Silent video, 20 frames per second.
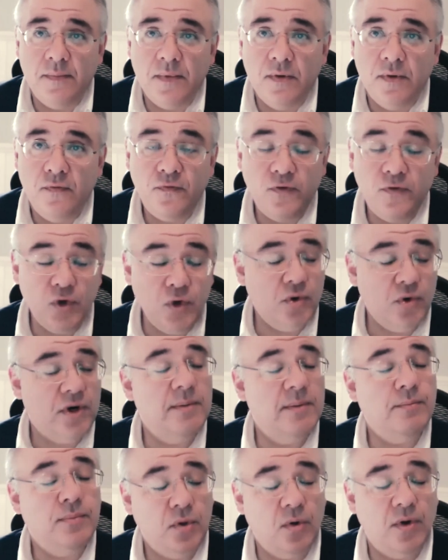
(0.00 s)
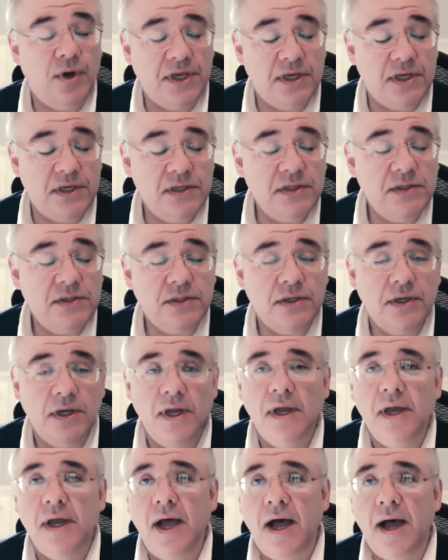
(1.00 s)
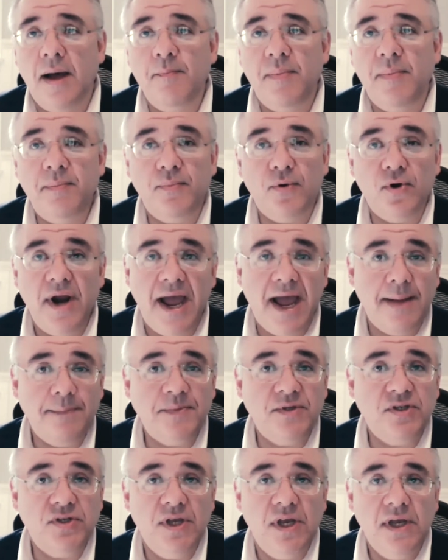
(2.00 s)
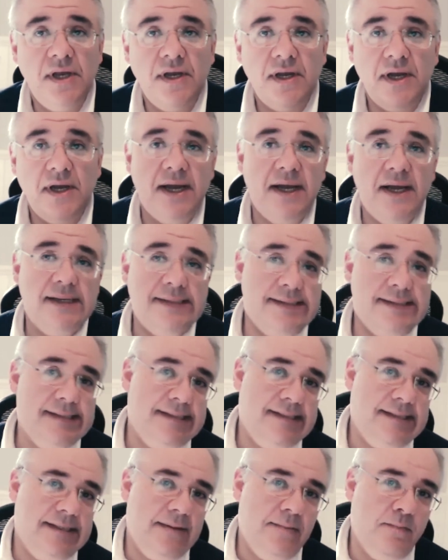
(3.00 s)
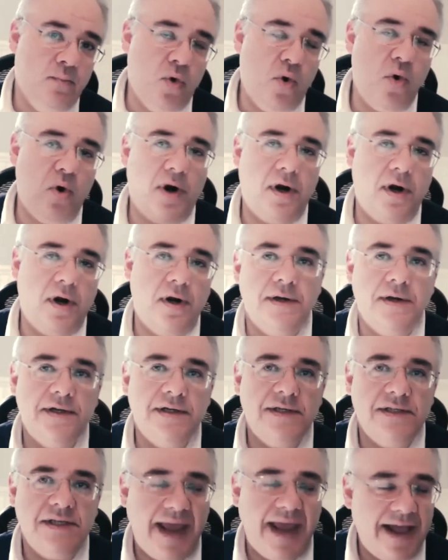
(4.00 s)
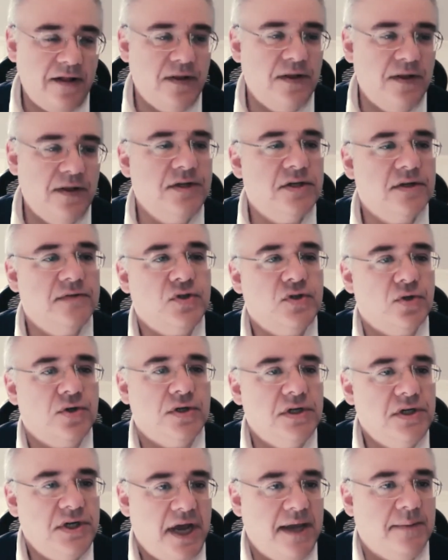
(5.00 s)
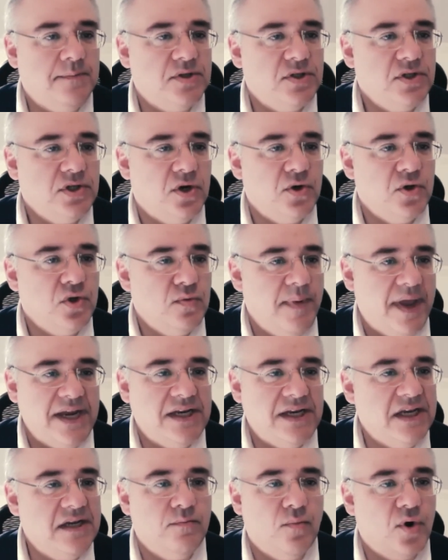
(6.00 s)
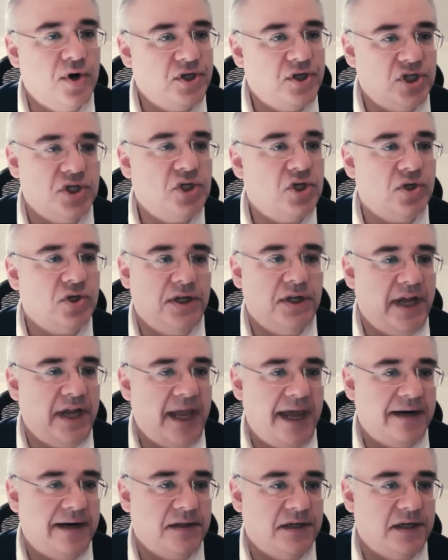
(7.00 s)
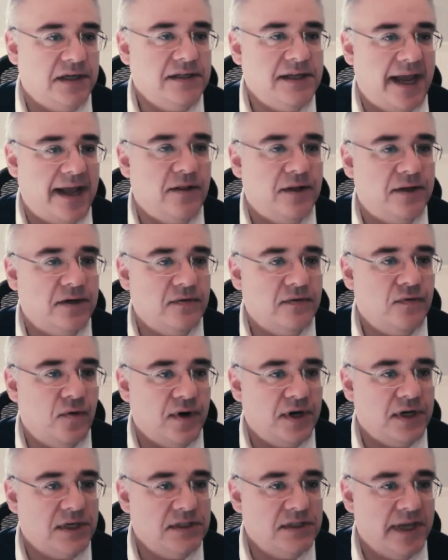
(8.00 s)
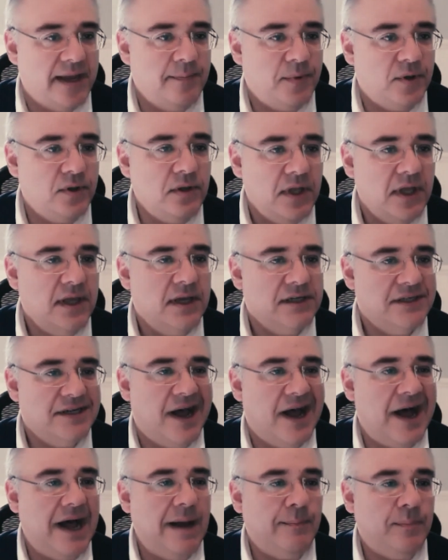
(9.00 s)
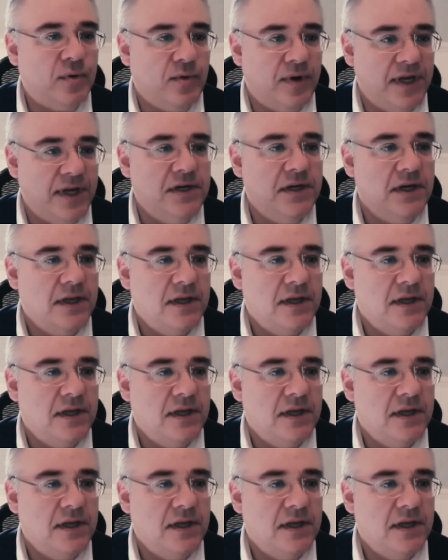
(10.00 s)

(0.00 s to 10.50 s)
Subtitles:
fewer employees, but perhaps more talent of certain types. You may need more digital and analytic talent, for example, to operate